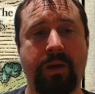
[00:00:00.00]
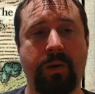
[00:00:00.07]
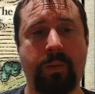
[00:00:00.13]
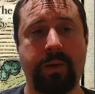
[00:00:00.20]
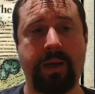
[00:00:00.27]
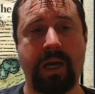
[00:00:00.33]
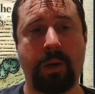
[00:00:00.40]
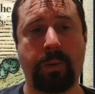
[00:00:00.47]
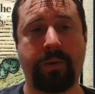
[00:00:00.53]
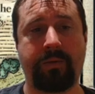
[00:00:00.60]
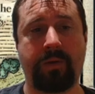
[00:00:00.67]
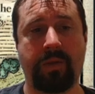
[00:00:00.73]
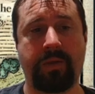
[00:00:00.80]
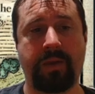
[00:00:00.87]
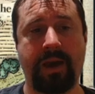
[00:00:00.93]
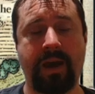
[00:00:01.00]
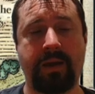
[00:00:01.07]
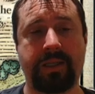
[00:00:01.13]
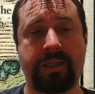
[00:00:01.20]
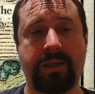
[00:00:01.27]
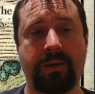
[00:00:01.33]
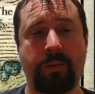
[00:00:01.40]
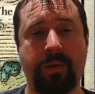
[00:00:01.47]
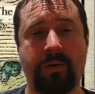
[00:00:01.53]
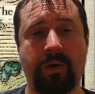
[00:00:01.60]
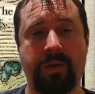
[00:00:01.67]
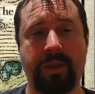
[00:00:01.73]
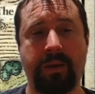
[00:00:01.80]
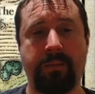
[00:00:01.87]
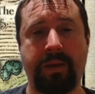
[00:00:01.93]
We've got that. We've
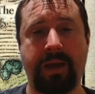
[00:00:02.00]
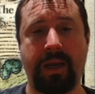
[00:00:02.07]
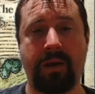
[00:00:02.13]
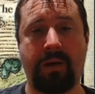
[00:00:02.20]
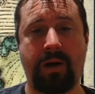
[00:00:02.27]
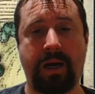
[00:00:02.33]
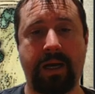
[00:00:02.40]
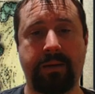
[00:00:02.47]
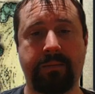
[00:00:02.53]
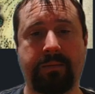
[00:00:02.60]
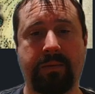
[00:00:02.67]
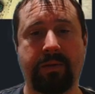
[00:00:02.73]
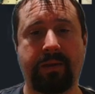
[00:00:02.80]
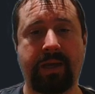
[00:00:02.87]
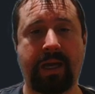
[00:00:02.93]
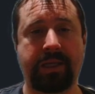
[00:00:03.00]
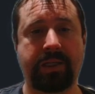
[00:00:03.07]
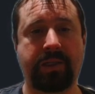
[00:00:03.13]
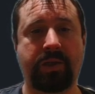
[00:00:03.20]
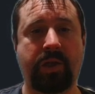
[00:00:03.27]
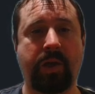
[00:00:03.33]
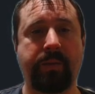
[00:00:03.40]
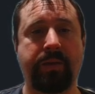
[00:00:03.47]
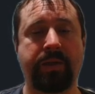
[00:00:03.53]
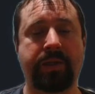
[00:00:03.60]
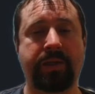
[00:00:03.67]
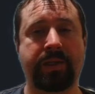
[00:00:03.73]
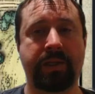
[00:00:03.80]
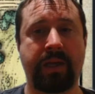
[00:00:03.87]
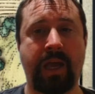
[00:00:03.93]
got the embed height. That
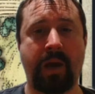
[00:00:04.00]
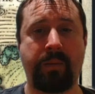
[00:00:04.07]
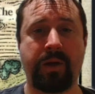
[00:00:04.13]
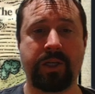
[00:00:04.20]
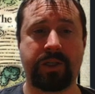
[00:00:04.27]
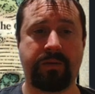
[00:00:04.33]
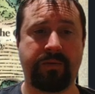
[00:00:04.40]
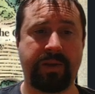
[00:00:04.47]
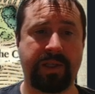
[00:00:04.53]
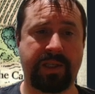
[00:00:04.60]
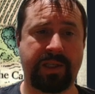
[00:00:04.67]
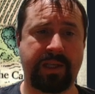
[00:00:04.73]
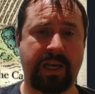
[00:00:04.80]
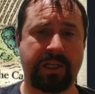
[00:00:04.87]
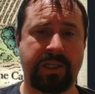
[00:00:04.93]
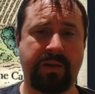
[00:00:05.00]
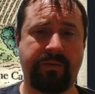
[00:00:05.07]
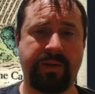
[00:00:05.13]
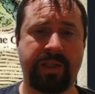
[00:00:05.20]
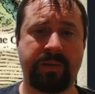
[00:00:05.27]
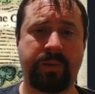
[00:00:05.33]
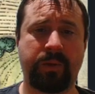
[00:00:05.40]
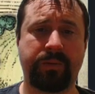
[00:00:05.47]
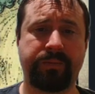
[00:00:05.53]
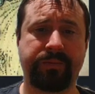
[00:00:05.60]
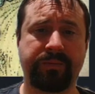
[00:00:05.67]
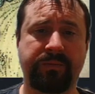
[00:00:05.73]
determines how much of this is actually visible.